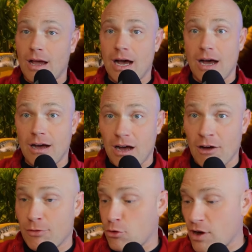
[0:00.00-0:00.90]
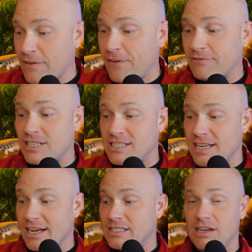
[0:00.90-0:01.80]
uh, of
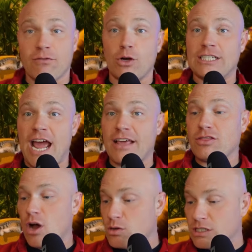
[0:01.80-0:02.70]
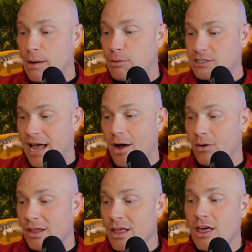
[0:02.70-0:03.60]
356 if we take those numbers
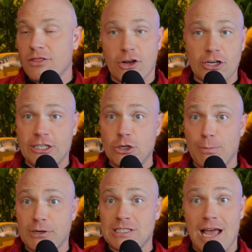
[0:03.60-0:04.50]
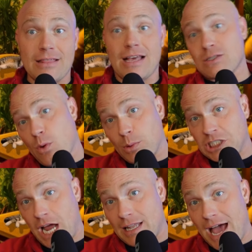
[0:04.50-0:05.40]
out. 32%, that's what we
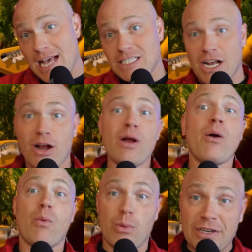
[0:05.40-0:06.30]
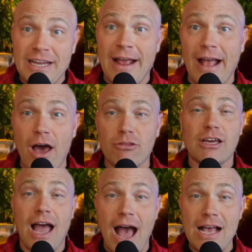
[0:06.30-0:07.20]
shot last year. When we take out
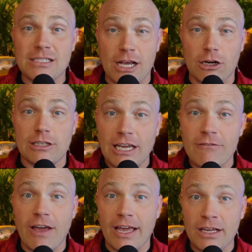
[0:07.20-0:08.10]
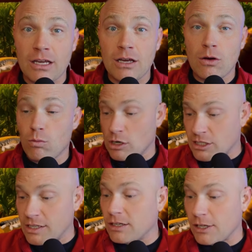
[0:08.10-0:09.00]
the guys that are leaving we're
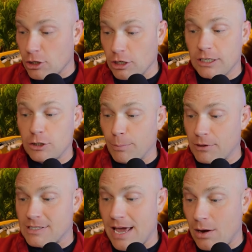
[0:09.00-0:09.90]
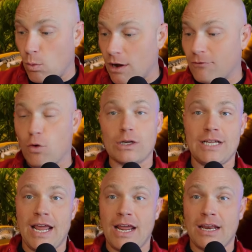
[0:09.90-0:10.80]
still at 32% at
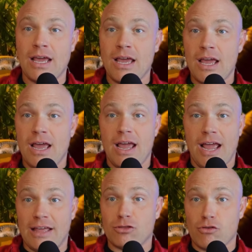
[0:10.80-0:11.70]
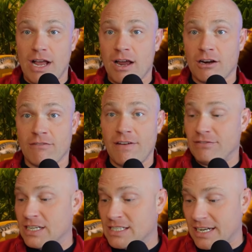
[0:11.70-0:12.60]
114 and
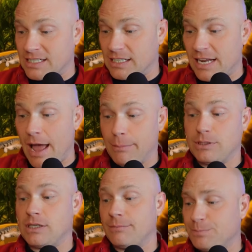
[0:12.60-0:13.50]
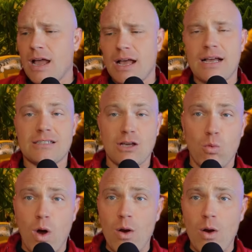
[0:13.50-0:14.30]
356 attempts. So what